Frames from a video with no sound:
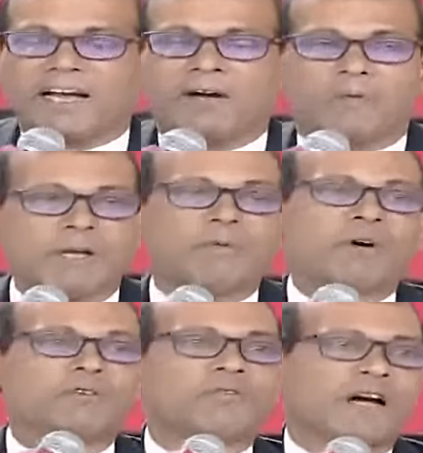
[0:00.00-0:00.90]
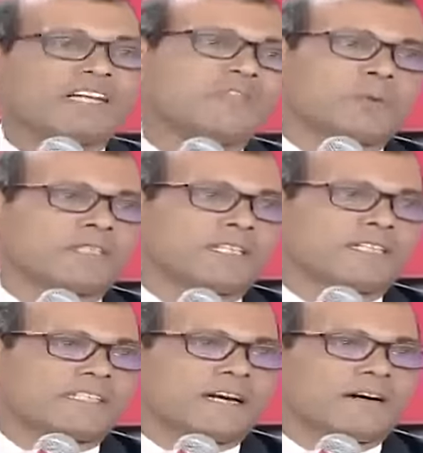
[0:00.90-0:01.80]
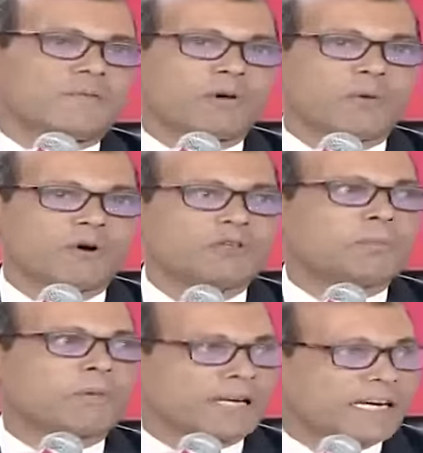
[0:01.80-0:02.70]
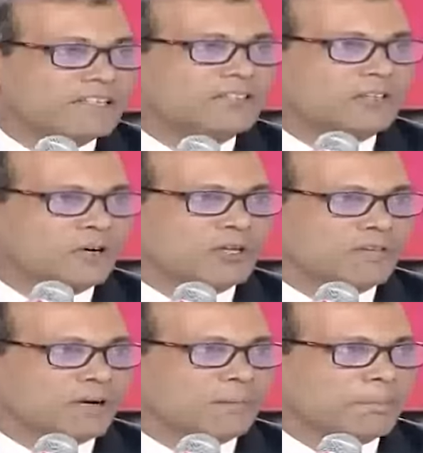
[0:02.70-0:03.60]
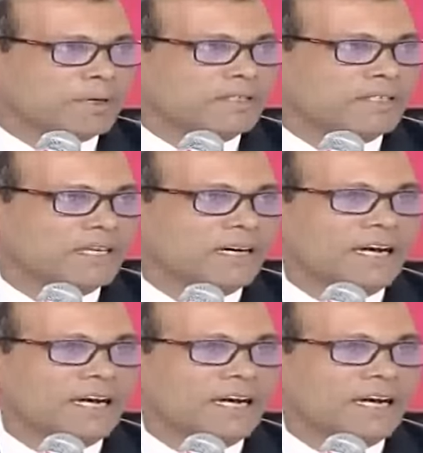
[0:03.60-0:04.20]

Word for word: We want to rise with India. We want to plug into your development.